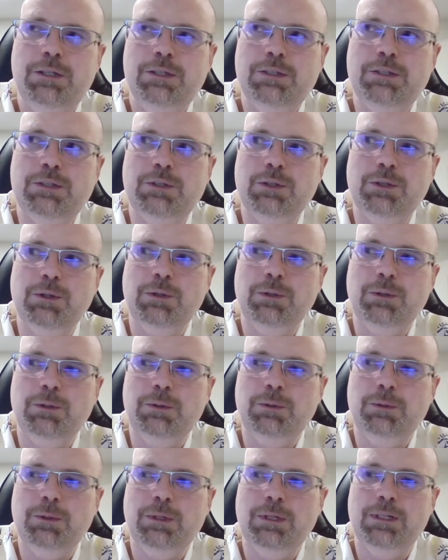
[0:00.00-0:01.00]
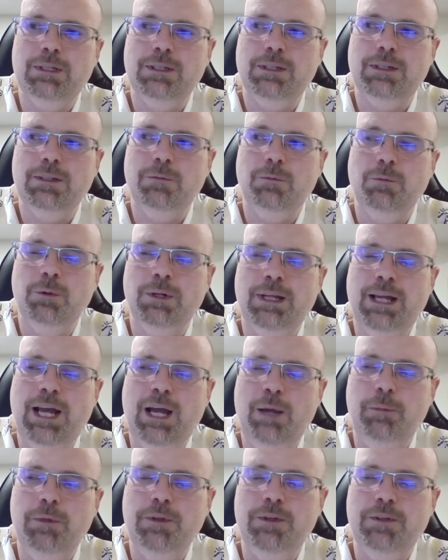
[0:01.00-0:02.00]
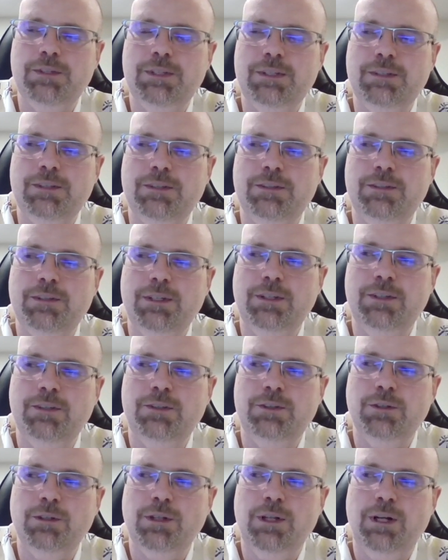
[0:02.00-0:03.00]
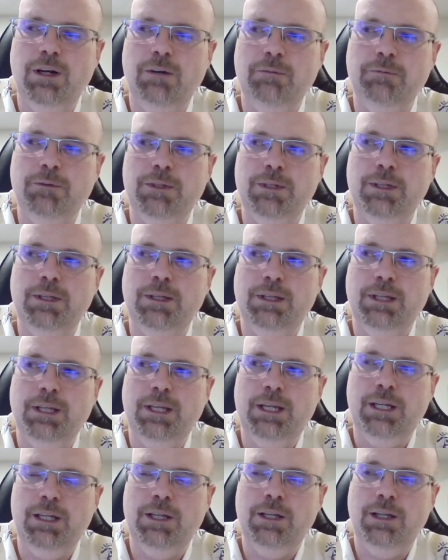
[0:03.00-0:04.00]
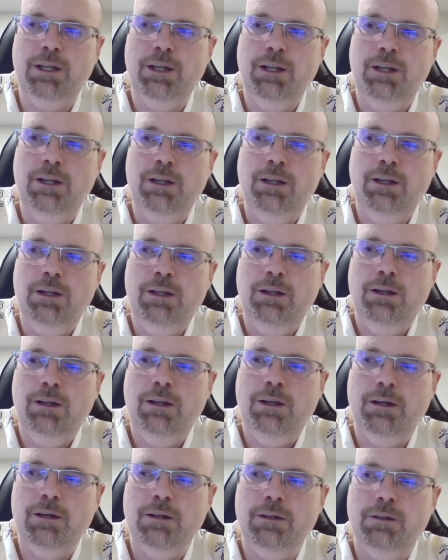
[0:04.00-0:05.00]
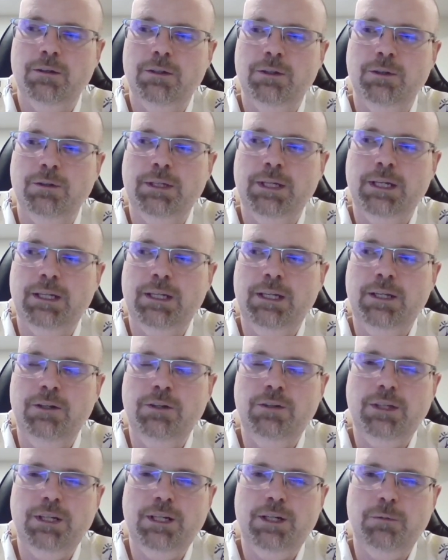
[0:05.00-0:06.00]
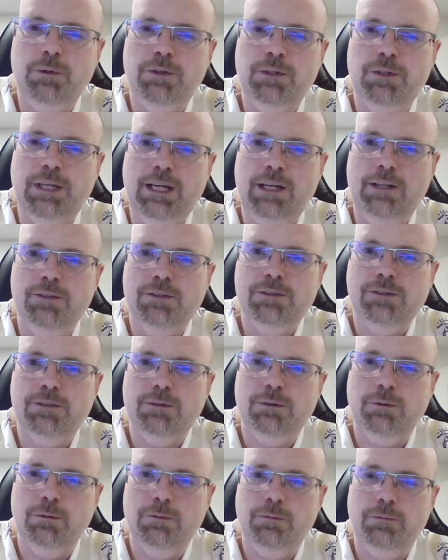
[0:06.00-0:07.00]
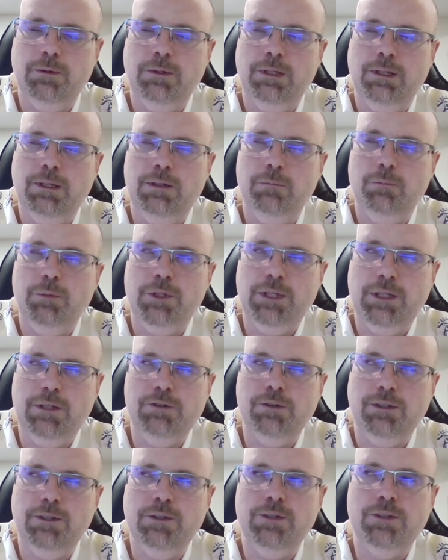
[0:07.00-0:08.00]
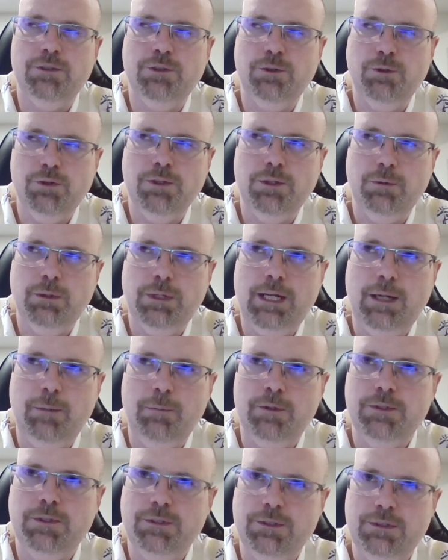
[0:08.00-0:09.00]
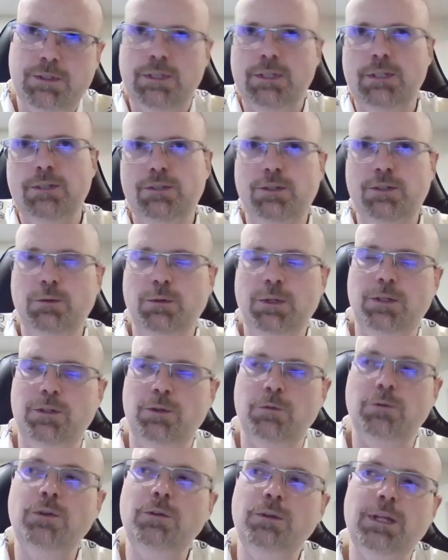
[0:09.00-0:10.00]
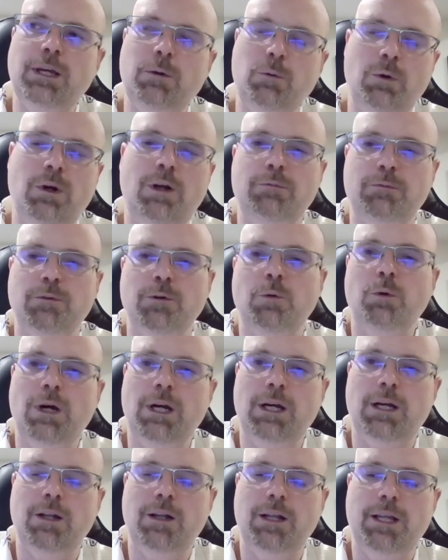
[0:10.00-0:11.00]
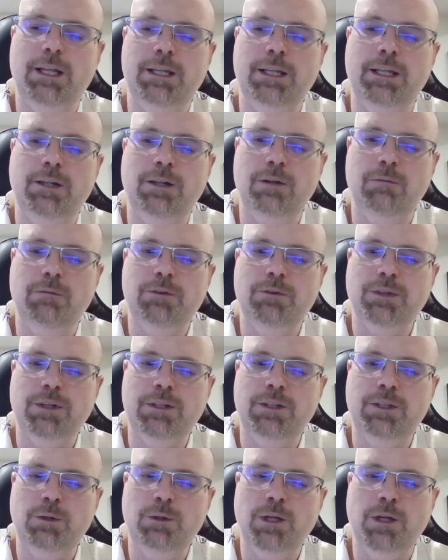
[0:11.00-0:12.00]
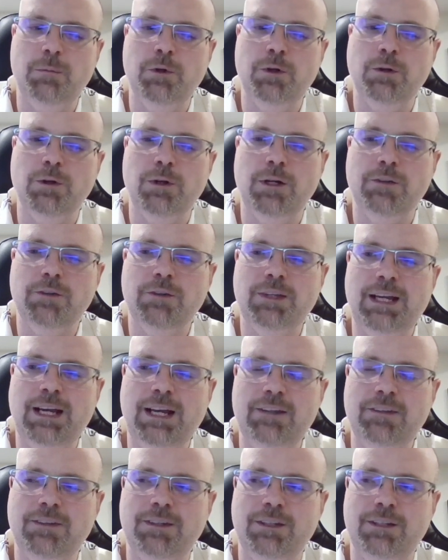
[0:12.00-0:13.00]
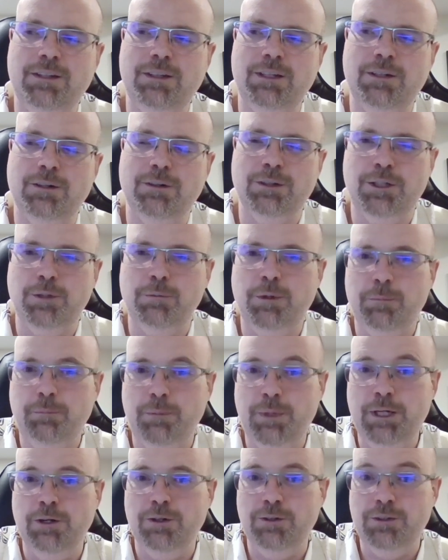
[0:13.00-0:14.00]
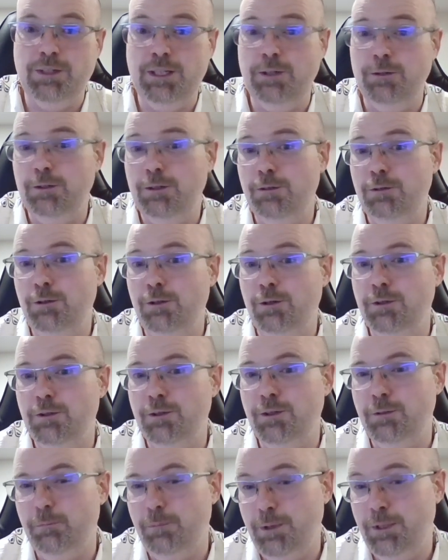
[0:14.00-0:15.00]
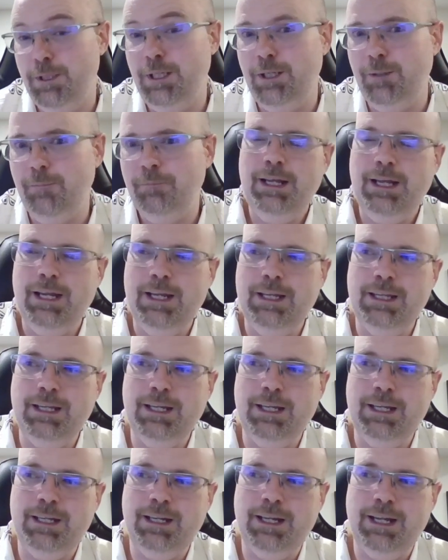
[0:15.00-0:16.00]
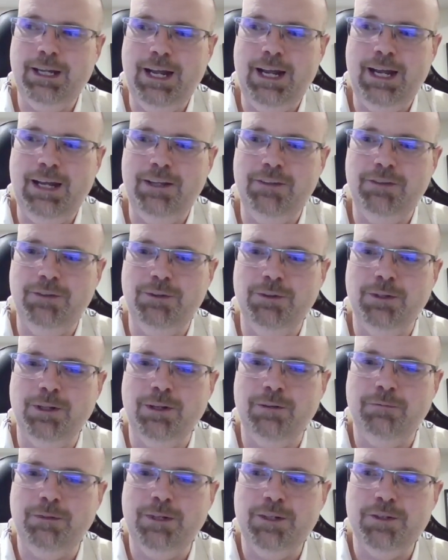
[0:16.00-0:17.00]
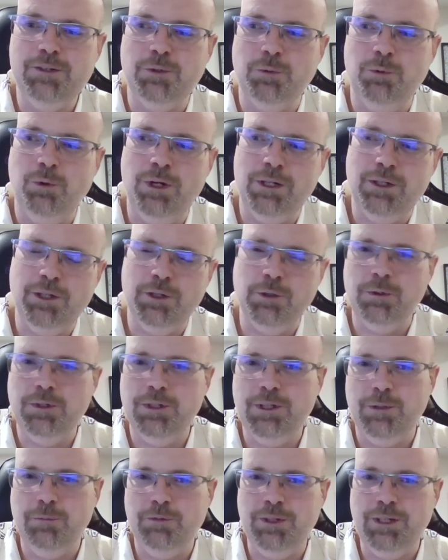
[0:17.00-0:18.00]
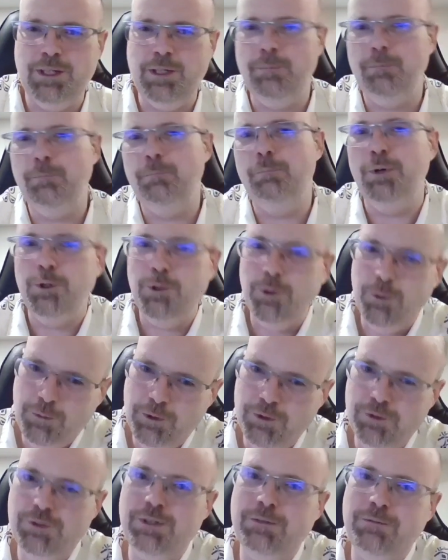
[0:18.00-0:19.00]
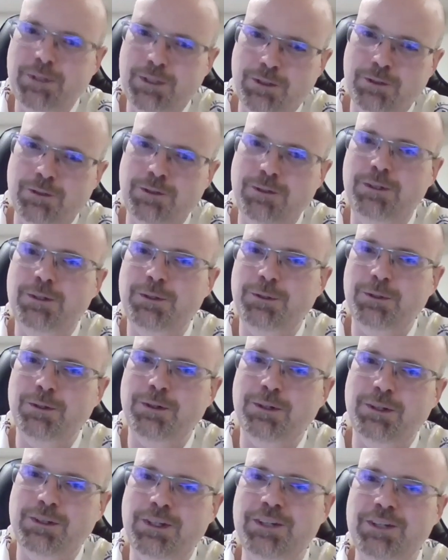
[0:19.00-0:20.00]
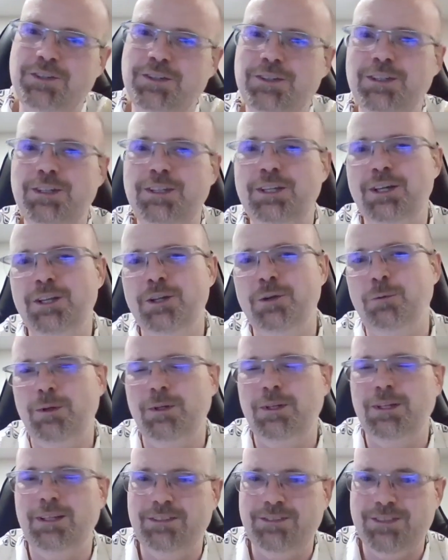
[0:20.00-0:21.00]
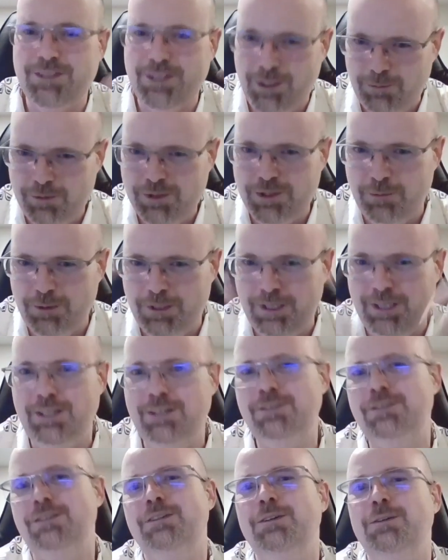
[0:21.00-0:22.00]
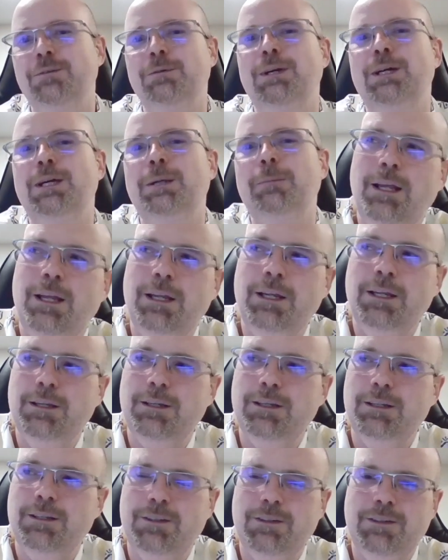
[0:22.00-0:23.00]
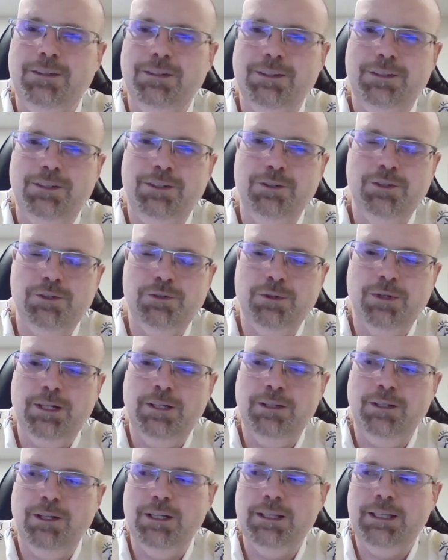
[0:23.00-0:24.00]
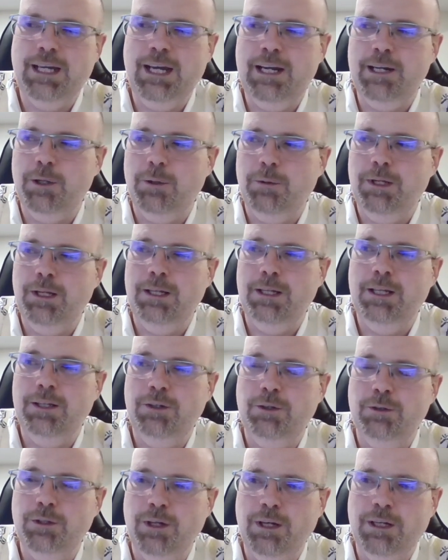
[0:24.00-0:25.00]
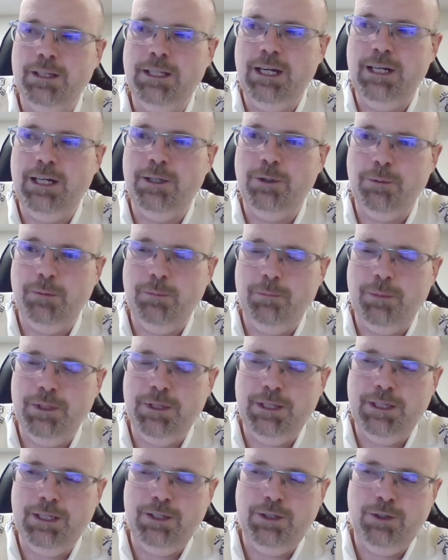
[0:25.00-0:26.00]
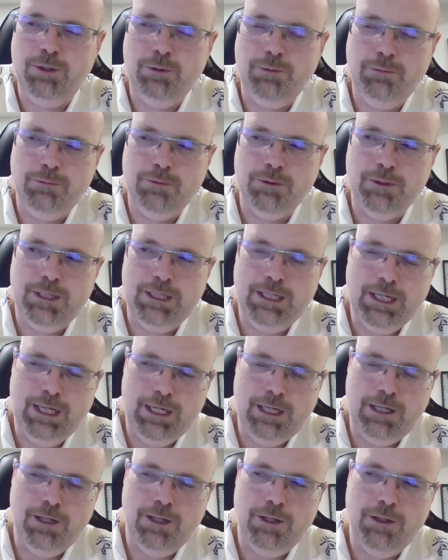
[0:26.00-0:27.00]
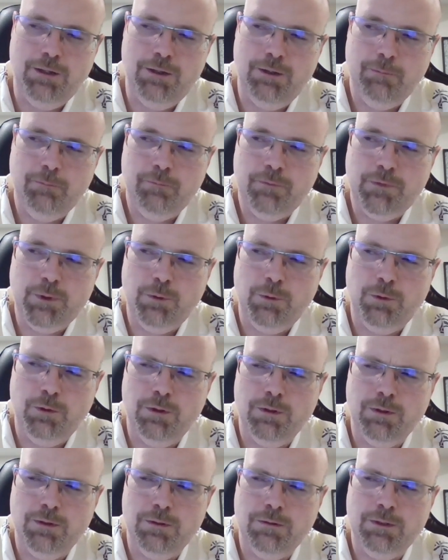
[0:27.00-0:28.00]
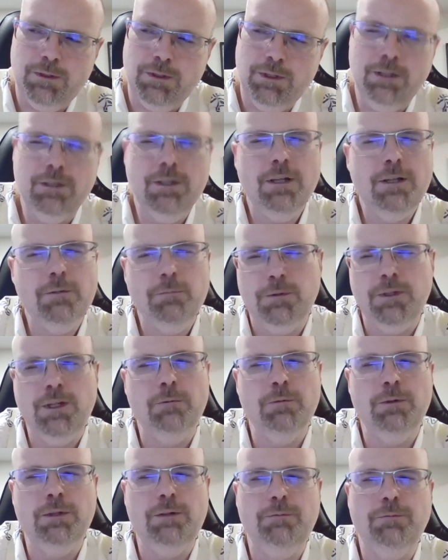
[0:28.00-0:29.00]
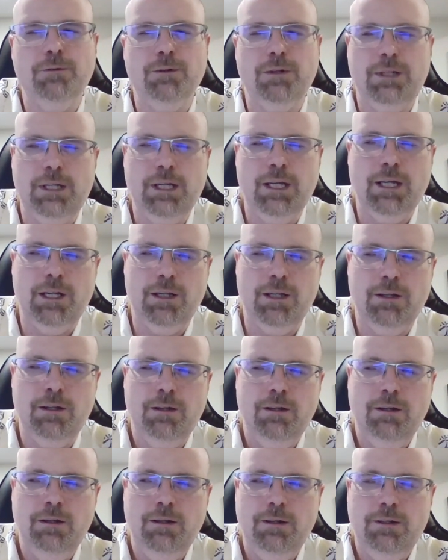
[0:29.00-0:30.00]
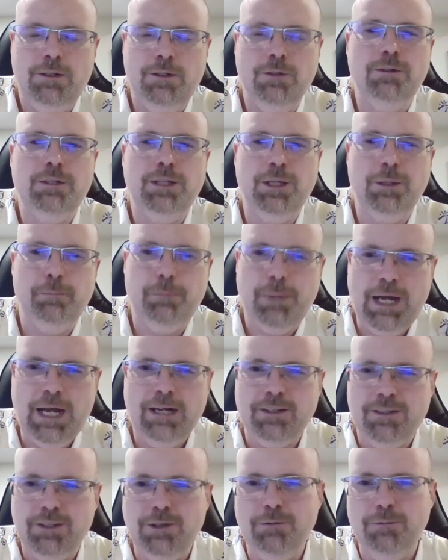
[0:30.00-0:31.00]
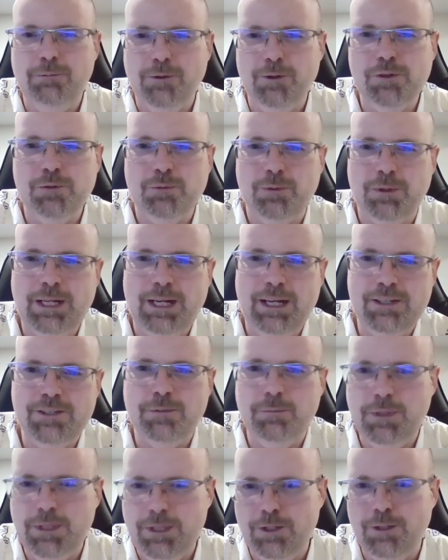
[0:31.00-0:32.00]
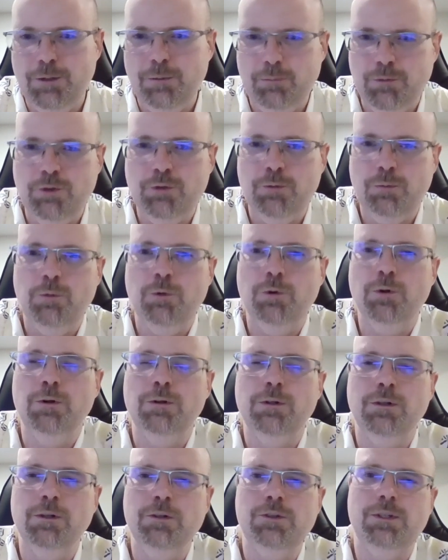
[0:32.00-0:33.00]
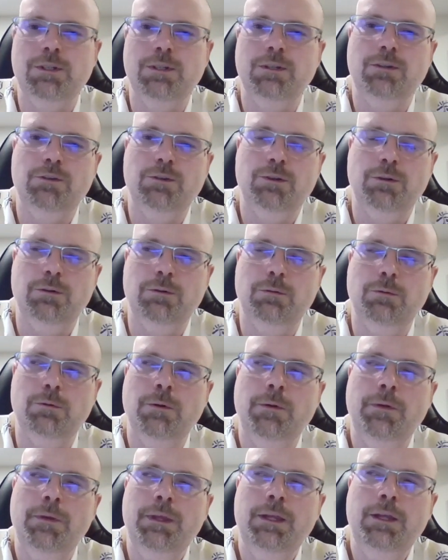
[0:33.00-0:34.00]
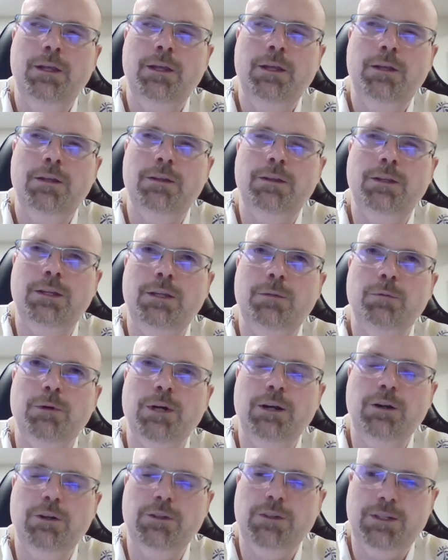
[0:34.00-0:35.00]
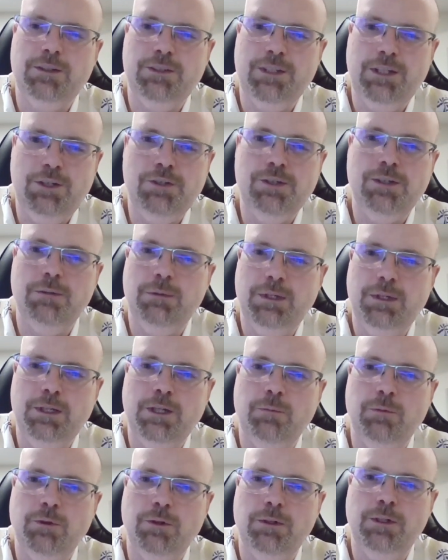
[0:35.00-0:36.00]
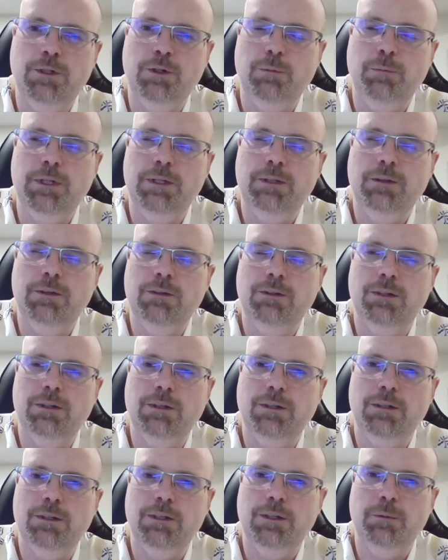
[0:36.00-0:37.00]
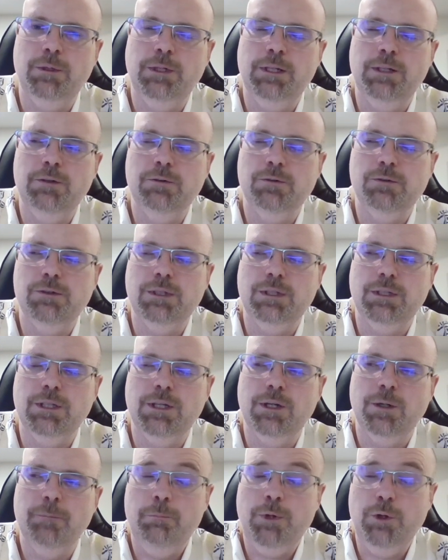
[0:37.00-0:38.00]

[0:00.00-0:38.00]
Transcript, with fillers: So uh, what happens is, is, is you'll often then uh, you'll get inundated with tasks potentially this is usually what happens is is you you do that well for a while and then all of a sudden you come across tasks that, that are a little bit bigger and take you a little longer to complete and then as you're not finished the one another one comes in and boom you're shifting your your attention to the other one that seems to be easier right and uh, you're just trying to knock that out and then you'll knock that out but then you'll forget or not not not really forget you'll get back to the first one as it becomes more urgent so the prioritization becomes a little bit uh, a little bit interesting there.